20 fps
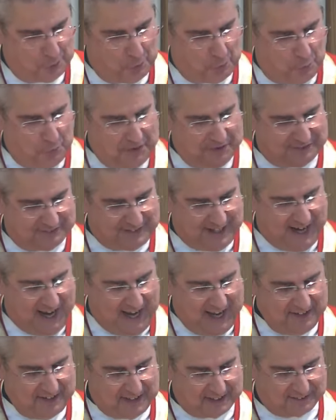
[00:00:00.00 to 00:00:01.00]
We
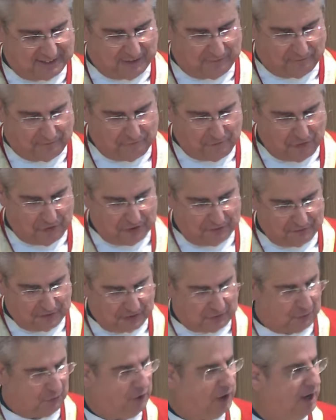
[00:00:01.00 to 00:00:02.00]
stand at the foot of the
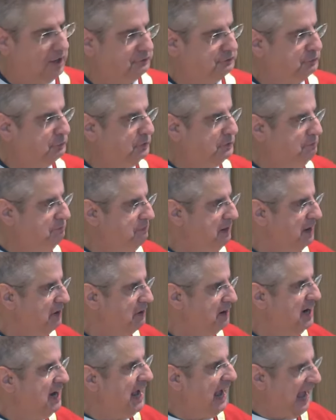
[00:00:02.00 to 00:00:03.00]
cross with
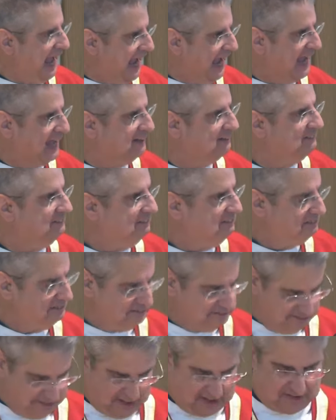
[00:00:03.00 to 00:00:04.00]
Mary and
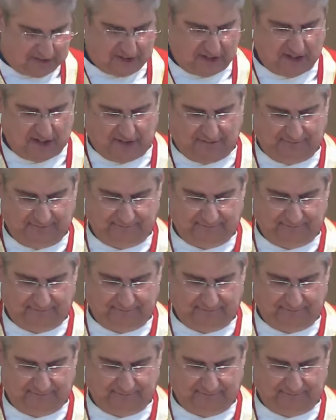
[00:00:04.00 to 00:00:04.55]
St. John.